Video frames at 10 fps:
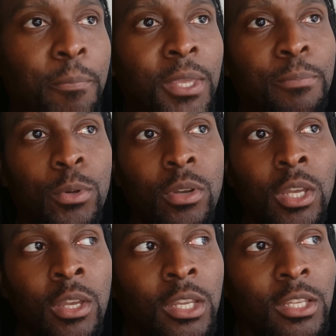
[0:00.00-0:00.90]
people.
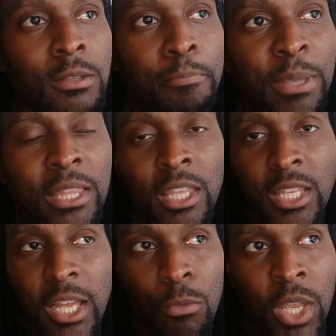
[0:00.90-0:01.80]
There's a big thing
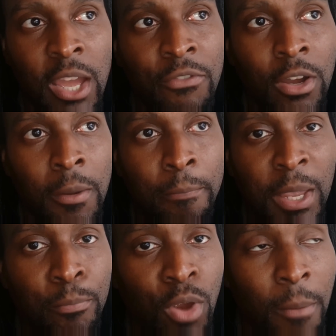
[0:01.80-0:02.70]
that we have a
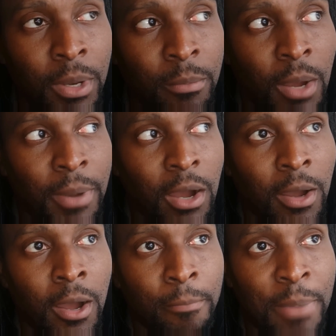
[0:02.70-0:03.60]
big problem about
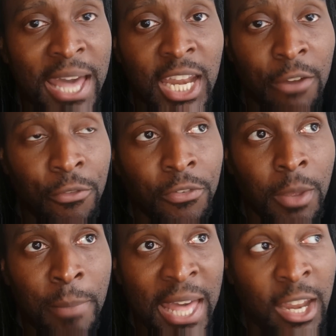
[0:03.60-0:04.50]

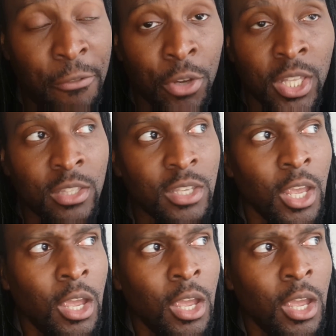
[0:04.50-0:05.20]
Pan-Africans.